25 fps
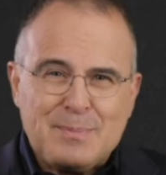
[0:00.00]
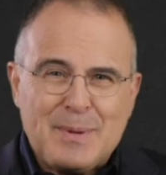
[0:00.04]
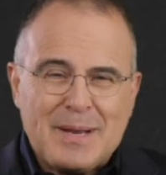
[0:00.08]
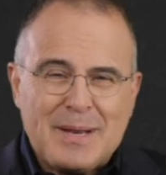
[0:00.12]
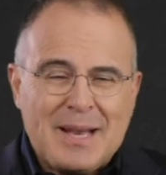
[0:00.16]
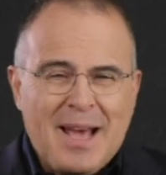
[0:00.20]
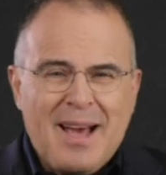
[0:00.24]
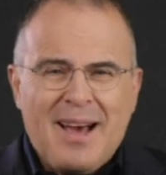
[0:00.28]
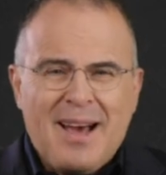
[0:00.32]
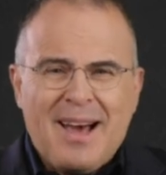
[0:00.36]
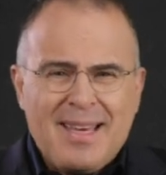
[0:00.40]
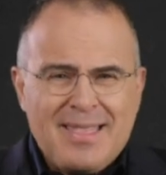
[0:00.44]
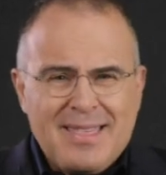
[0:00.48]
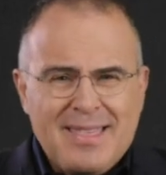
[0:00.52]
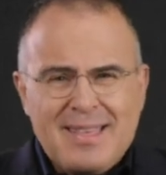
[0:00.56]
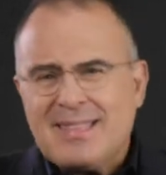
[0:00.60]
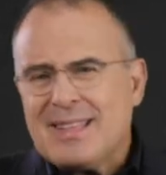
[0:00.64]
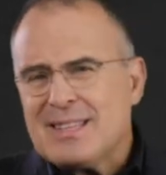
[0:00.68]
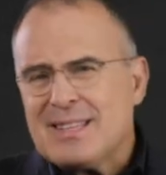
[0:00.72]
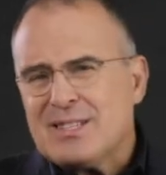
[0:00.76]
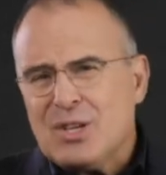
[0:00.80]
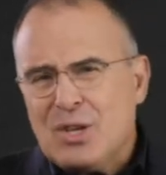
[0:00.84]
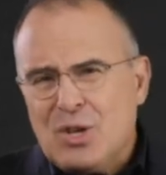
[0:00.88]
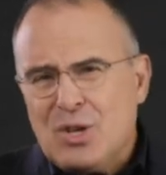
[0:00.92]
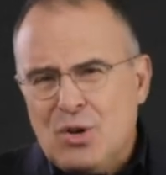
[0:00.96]
But I think
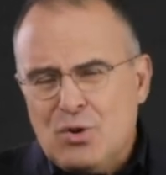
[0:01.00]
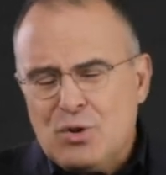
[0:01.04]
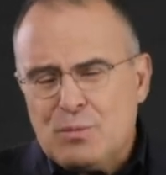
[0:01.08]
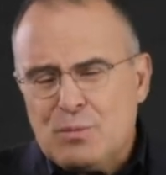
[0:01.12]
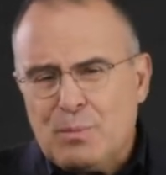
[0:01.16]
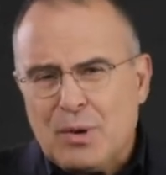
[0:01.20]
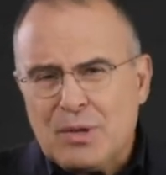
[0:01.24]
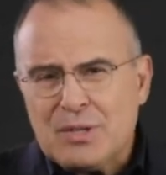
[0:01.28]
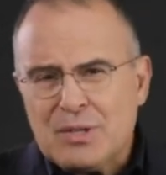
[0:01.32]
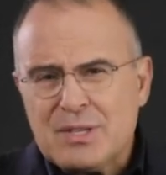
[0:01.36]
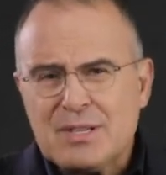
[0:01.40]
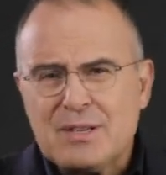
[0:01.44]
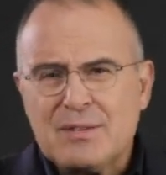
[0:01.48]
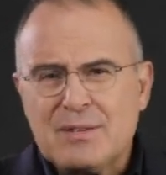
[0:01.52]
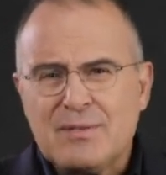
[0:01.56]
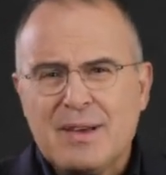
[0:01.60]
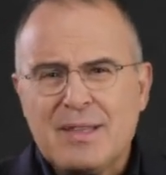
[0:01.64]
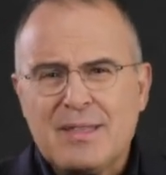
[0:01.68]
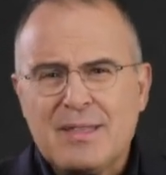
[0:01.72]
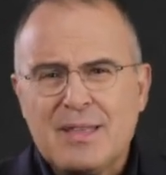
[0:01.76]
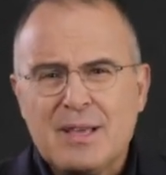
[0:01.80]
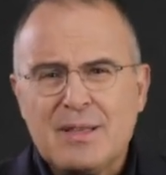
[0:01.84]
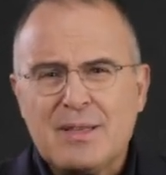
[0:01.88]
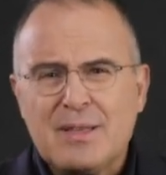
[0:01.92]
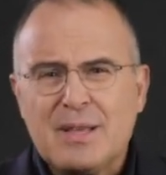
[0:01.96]
that's a huge positive.
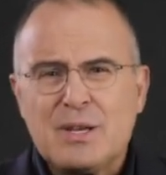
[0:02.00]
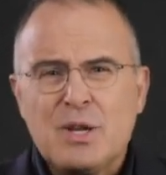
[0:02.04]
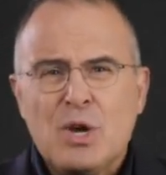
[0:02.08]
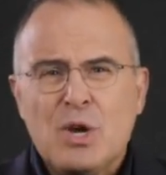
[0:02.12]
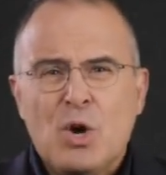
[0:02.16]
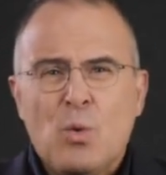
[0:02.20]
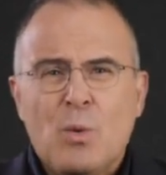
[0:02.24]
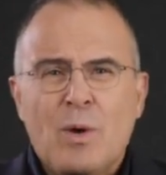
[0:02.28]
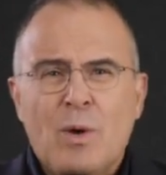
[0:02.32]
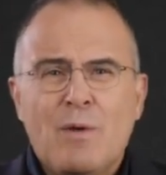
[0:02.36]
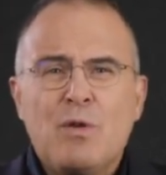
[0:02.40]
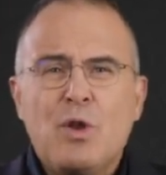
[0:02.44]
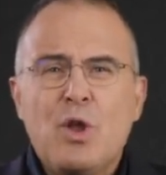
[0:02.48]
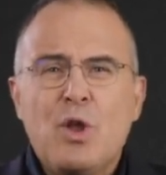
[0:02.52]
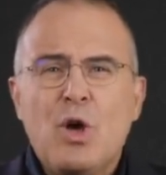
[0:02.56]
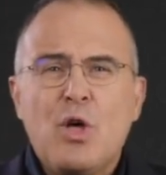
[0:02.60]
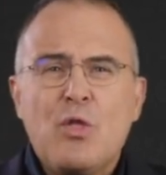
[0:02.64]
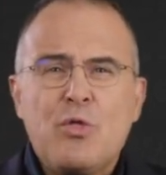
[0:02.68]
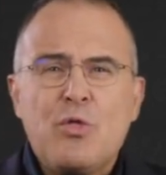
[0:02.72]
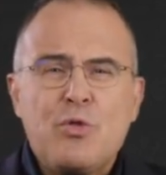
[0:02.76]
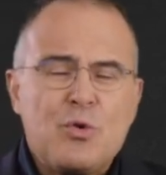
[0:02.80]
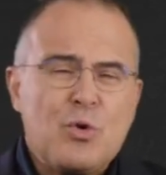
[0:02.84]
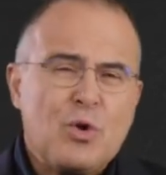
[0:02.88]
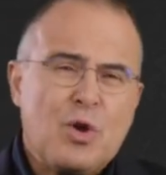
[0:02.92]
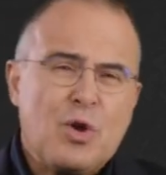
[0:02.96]
I think that we've
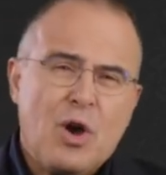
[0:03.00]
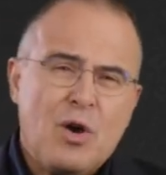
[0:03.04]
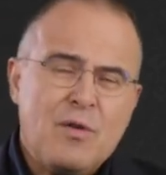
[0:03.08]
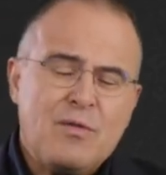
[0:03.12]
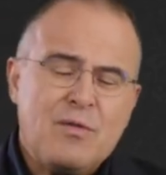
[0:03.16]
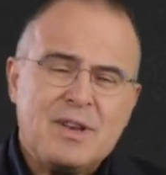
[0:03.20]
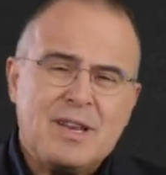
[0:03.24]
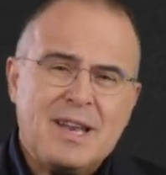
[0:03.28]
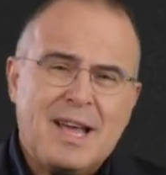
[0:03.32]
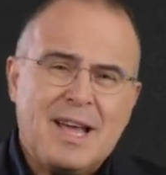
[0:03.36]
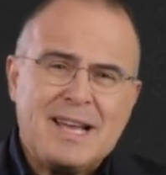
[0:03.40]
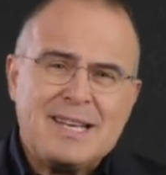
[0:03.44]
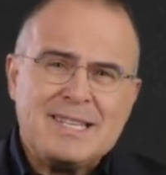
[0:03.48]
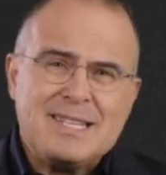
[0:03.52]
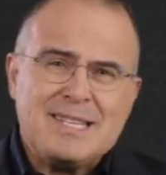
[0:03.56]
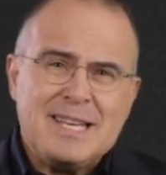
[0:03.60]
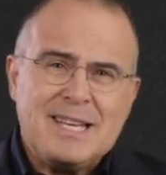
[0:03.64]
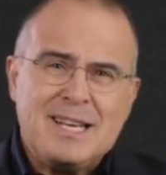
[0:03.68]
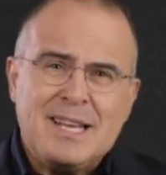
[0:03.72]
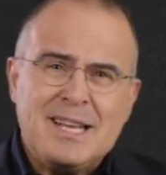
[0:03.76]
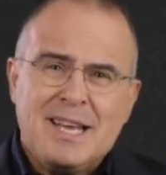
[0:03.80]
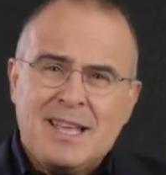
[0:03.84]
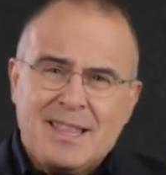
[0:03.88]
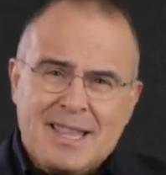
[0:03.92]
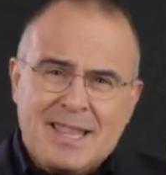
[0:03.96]
learned through
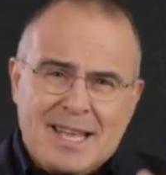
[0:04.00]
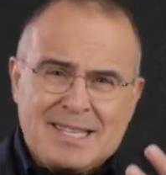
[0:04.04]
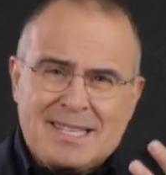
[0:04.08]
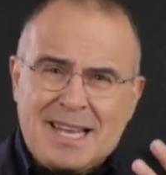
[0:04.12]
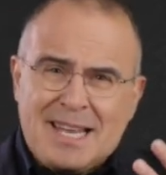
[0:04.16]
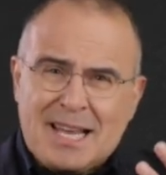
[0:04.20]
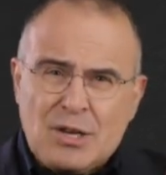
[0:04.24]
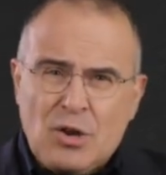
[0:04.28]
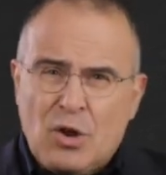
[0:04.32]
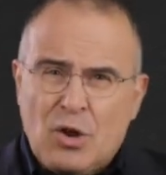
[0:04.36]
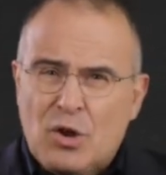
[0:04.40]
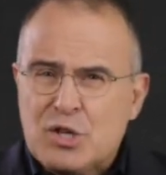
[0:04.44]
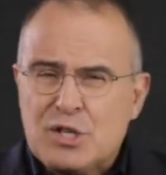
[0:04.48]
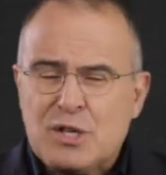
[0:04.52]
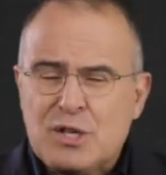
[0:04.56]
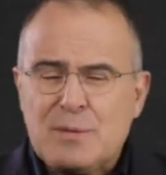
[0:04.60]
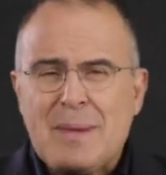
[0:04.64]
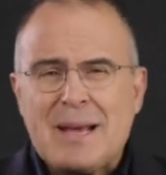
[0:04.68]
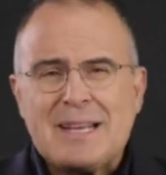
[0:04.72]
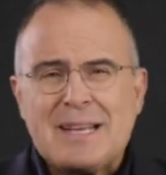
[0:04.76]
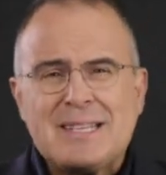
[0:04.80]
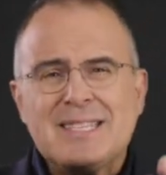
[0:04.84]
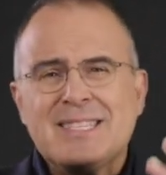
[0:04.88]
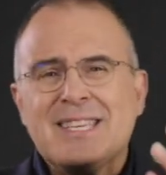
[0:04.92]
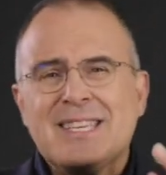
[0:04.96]
COVID-19 that technology
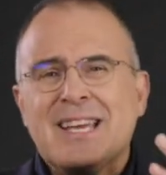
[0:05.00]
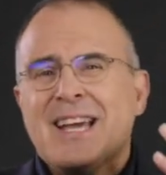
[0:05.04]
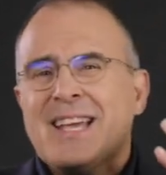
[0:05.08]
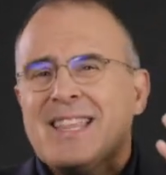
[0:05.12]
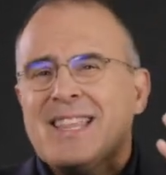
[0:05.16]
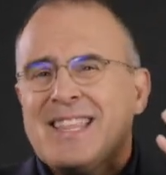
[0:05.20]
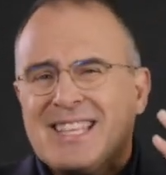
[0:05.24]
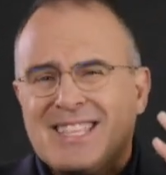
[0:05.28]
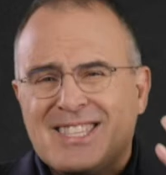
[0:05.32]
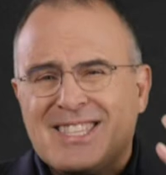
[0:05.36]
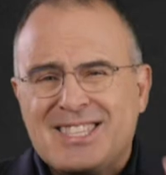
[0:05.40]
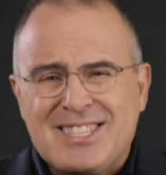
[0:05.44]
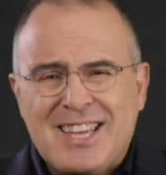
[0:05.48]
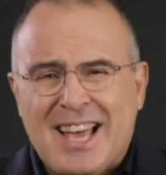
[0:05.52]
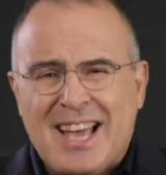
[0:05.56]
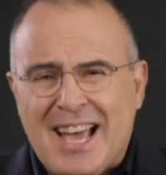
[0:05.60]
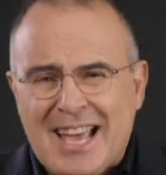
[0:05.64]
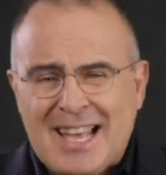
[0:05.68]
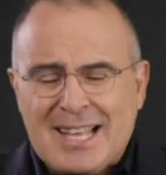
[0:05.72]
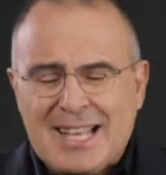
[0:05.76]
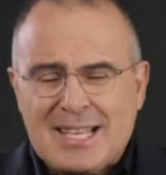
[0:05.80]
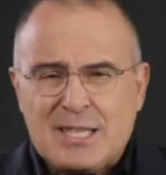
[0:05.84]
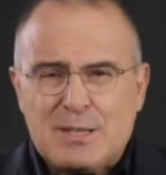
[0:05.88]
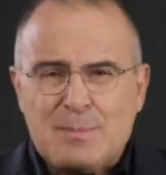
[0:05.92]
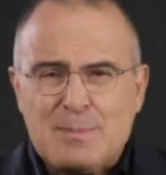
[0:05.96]
matters, that
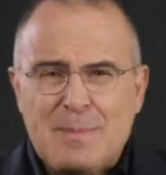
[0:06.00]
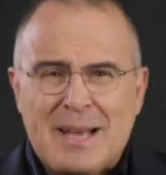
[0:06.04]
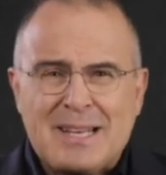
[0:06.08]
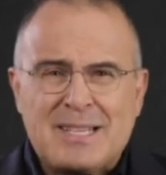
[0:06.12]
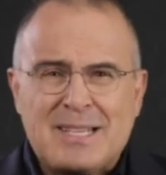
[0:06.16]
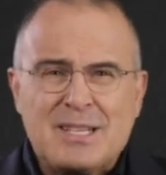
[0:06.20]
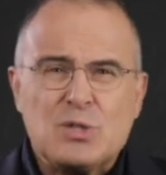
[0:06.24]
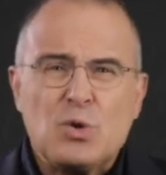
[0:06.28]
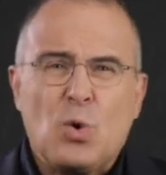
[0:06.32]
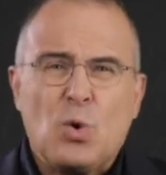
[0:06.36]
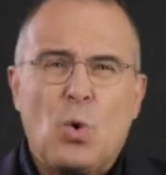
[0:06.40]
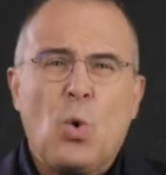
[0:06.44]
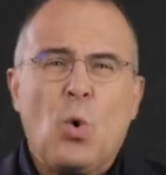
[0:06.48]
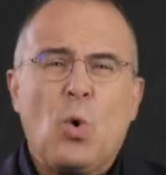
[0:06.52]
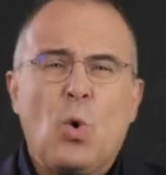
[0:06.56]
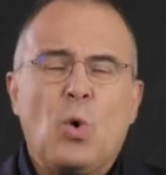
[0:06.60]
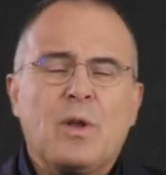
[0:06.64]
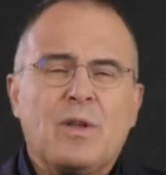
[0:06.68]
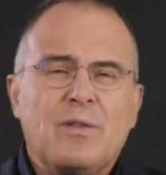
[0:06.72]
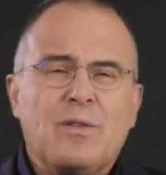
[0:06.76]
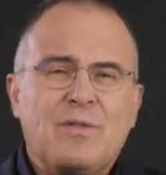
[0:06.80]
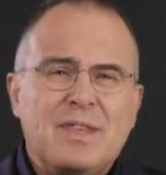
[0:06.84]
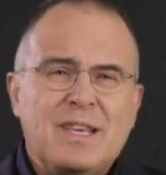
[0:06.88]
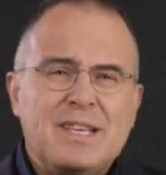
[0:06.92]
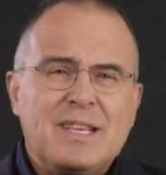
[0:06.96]
science matters.
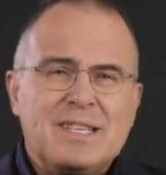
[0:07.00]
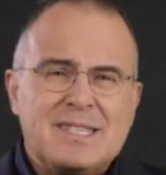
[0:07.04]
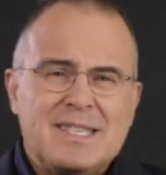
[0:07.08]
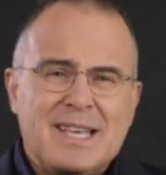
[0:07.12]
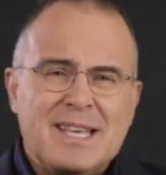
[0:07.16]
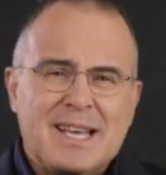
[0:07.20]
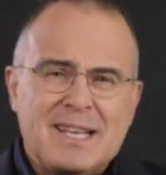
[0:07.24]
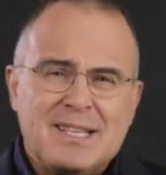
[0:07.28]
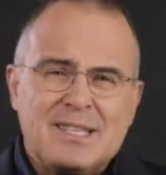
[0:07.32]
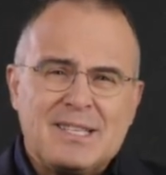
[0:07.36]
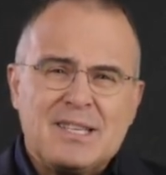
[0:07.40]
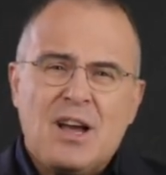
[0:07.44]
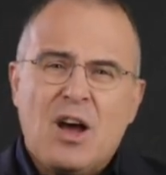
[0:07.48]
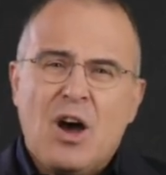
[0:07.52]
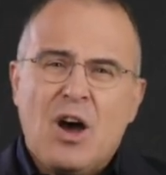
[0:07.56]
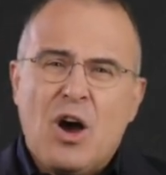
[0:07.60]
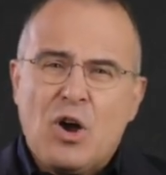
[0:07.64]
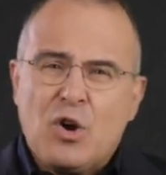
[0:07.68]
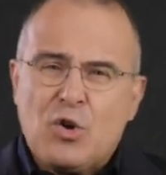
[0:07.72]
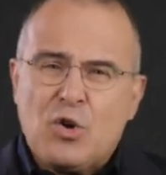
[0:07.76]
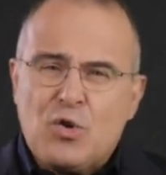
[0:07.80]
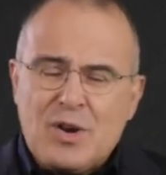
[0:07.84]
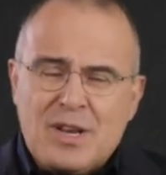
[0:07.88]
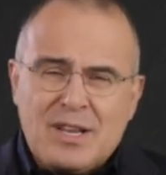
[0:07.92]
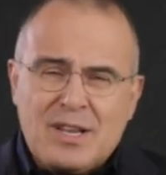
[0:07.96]
All of these things
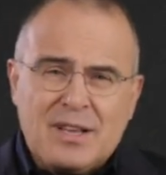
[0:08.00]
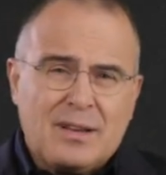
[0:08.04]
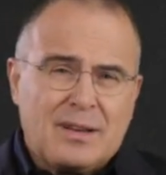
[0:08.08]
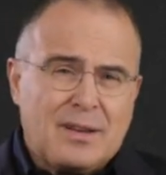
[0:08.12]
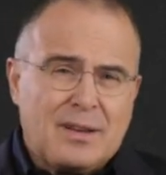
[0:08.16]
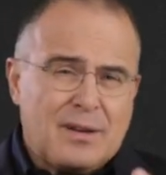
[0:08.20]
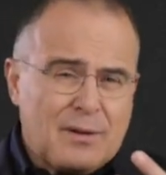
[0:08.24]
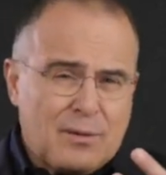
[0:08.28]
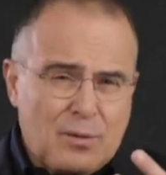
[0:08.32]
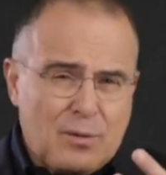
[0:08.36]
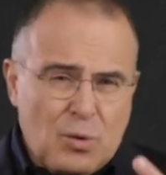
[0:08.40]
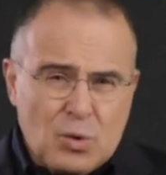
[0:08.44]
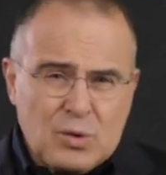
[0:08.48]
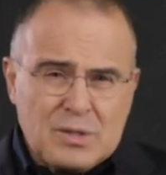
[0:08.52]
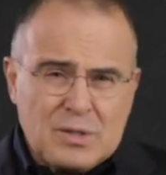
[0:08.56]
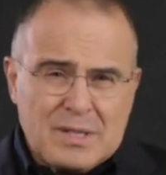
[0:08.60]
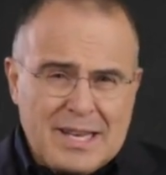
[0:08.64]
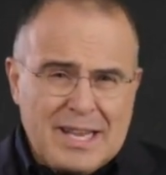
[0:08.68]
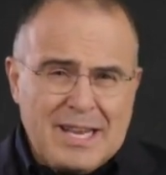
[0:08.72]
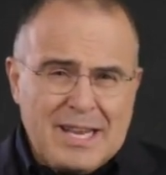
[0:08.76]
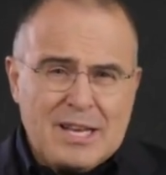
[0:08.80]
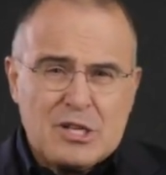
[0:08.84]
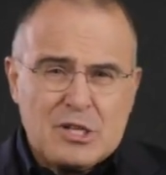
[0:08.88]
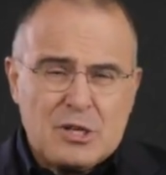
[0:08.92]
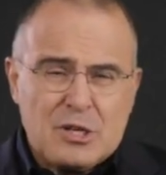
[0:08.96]
are critical, and of course
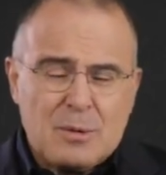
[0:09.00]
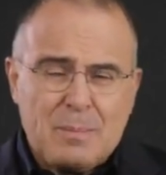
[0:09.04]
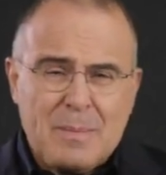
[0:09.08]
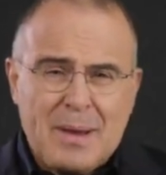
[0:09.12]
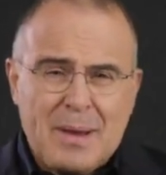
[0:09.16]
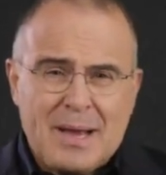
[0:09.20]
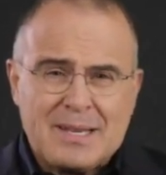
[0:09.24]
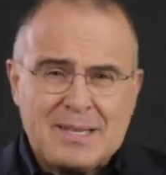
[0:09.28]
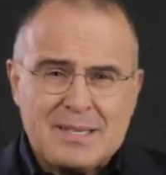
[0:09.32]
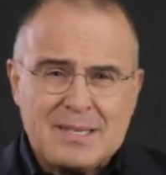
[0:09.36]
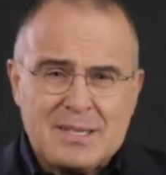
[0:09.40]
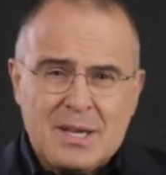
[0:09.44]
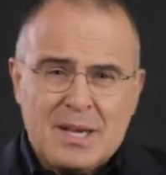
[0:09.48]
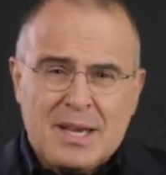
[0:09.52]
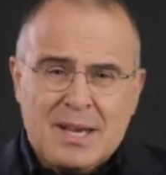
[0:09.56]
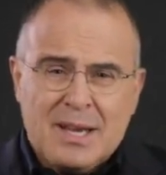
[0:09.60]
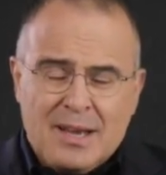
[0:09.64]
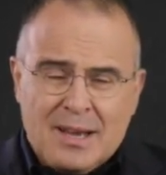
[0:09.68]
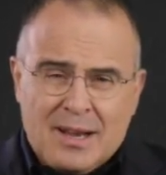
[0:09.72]
leadership matters.